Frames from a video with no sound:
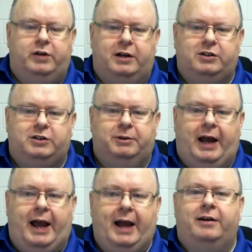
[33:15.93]
Testament
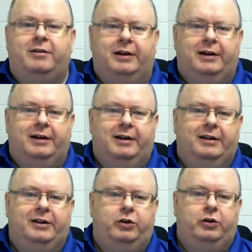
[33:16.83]
and
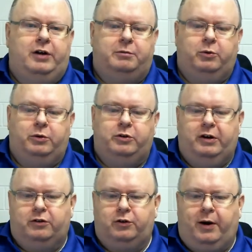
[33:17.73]
in the New Testament with
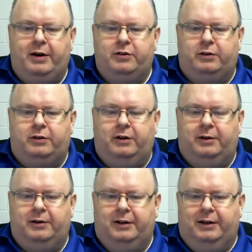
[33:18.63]
Jesus Christ and
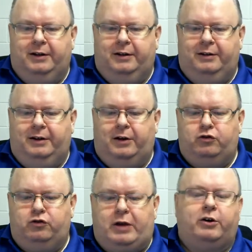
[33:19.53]
the
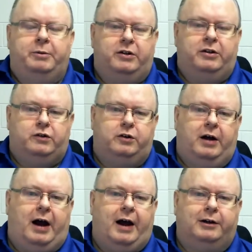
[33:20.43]
sacraments, as
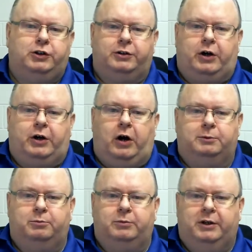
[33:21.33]
the higher church calls
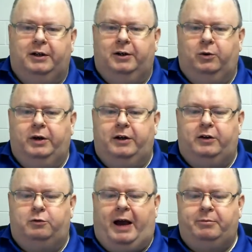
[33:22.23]
them. We
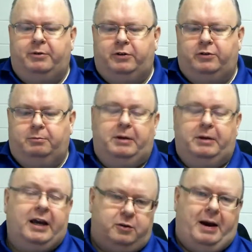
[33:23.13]
as Baptists,
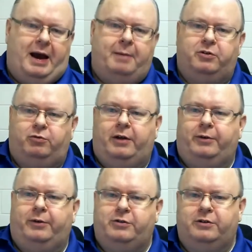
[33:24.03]
me as a Baptist
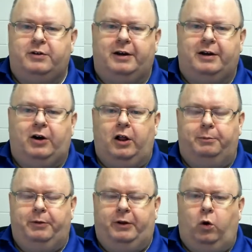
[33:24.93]
rather, I should say, call
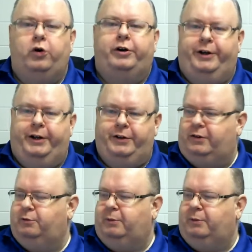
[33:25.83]
them the ordinances.